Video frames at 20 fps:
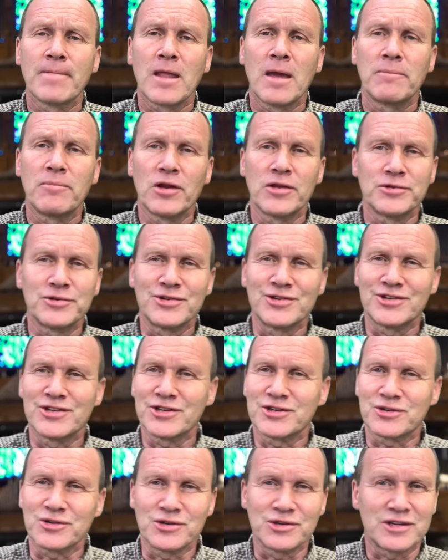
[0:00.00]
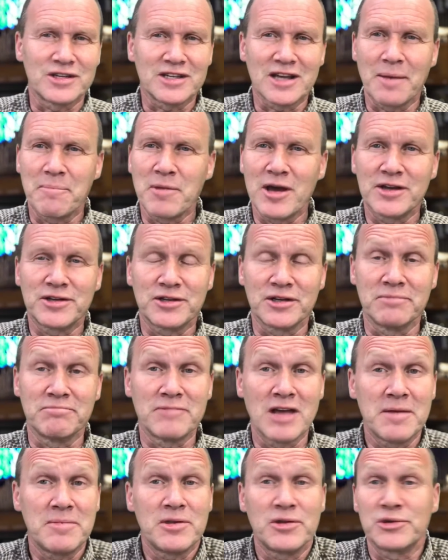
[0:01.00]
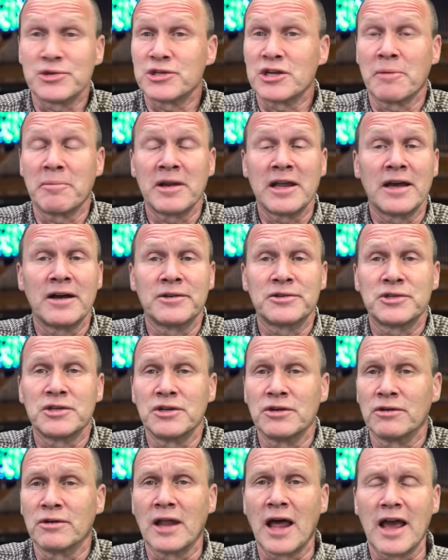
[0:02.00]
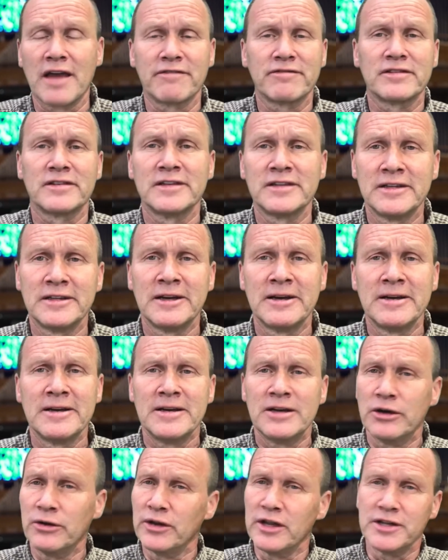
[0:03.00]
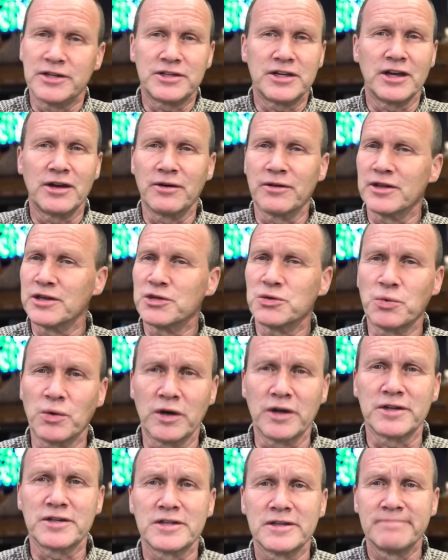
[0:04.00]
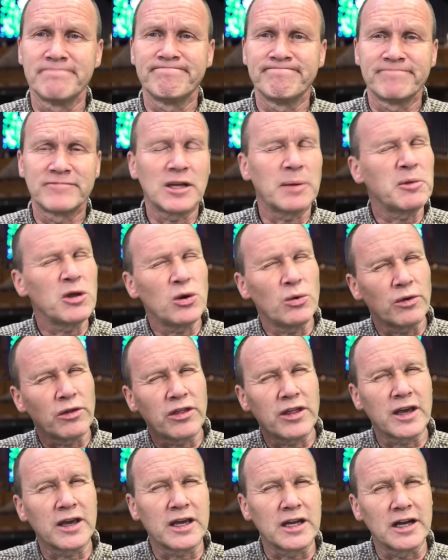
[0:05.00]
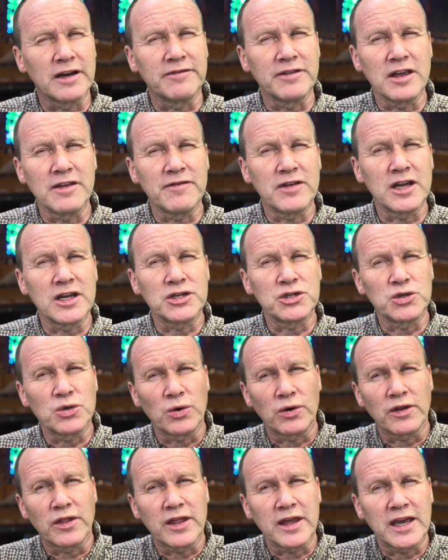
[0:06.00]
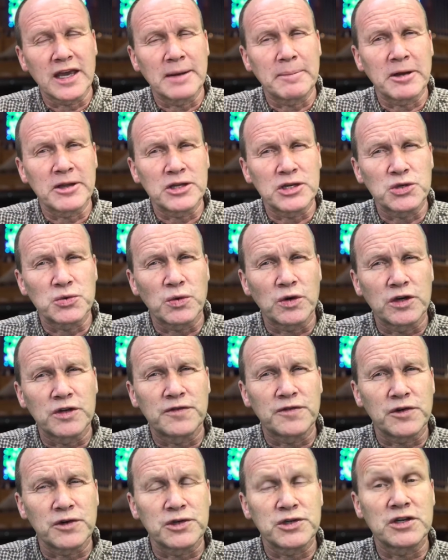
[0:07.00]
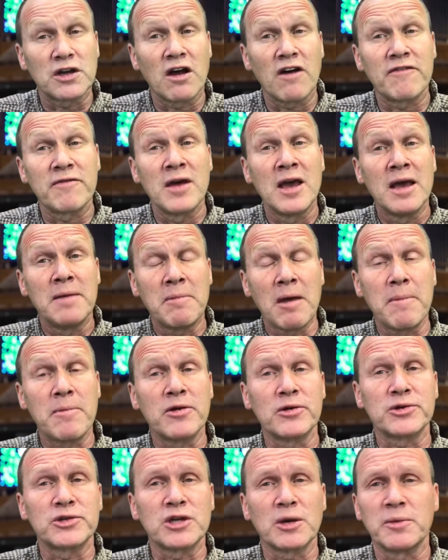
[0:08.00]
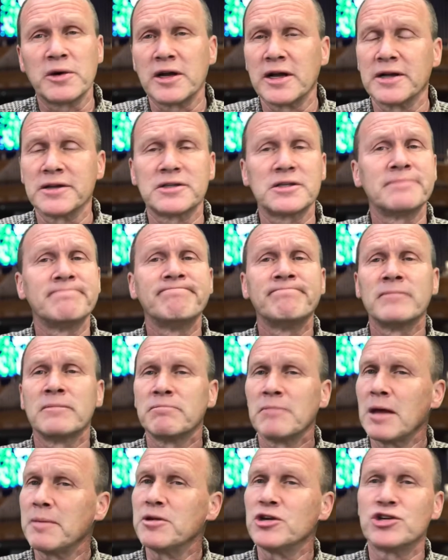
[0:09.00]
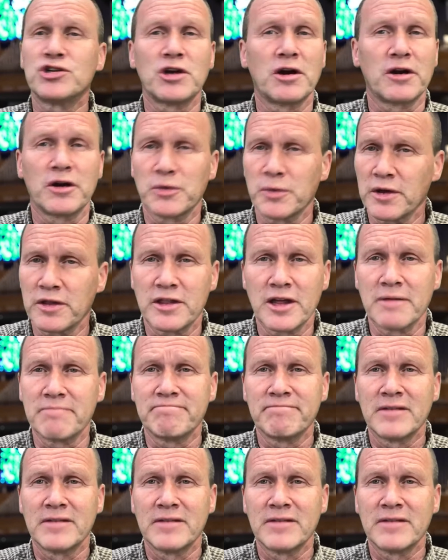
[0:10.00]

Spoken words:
Brothers and sisters, as I mentioned, maybe there's somebody else in your life who needs to hear these words. Somebody you were thinking of, even as you were thinking about these words for yourself, maybe there's someone else. Maybe share it with them,